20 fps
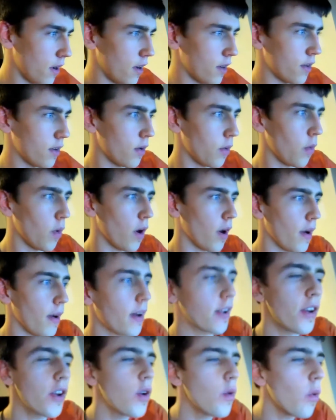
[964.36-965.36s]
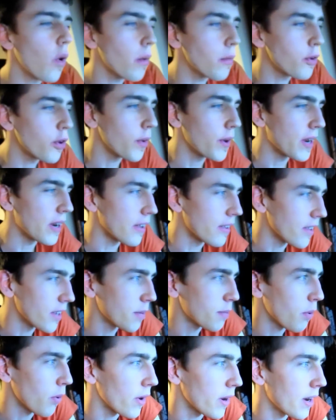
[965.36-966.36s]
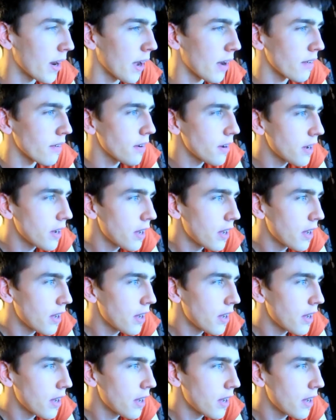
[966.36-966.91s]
don't know what I'm doing at this point now.